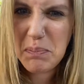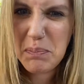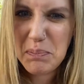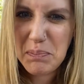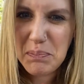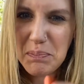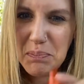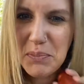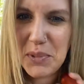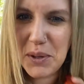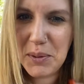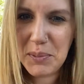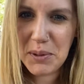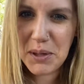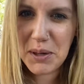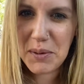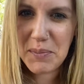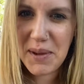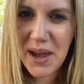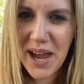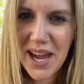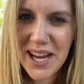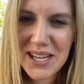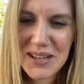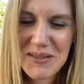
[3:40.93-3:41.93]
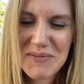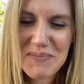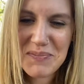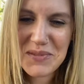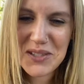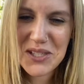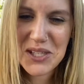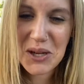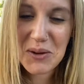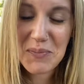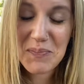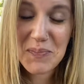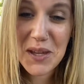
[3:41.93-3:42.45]
we put it back.
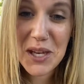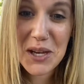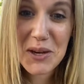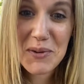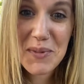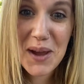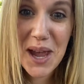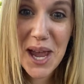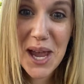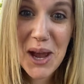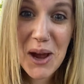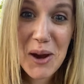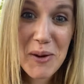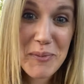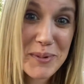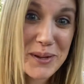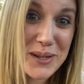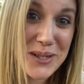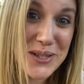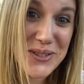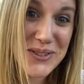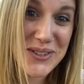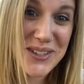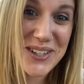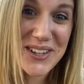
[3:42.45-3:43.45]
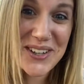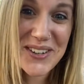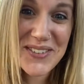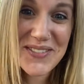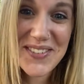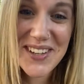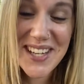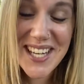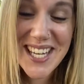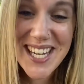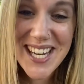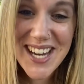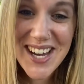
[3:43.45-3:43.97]
So anyway, I hope you enjoyed our
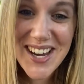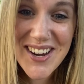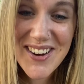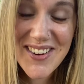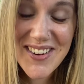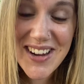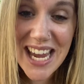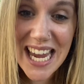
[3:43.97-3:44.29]
video.